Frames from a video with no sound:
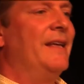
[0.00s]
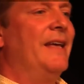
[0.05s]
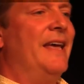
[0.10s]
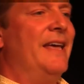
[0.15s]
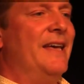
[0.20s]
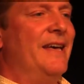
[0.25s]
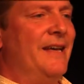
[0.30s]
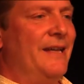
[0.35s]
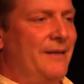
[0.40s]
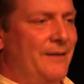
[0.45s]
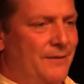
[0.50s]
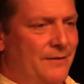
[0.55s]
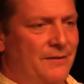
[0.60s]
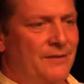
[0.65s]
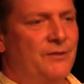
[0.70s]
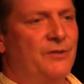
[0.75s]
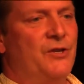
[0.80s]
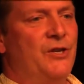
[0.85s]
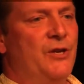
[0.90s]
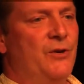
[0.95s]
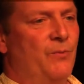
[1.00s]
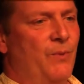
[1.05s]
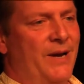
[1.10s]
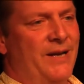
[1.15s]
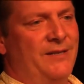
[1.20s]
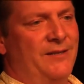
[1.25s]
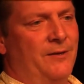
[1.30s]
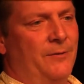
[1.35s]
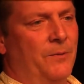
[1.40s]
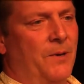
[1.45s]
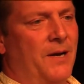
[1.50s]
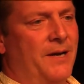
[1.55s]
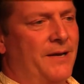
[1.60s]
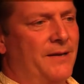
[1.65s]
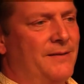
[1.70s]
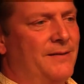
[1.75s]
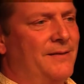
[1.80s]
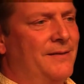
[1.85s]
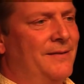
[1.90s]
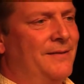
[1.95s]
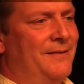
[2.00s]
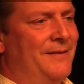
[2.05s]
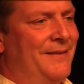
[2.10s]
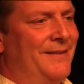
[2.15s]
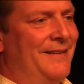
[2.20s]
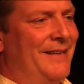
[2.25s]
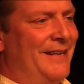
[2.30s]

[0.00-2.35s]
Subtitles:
and she raised a ruckus,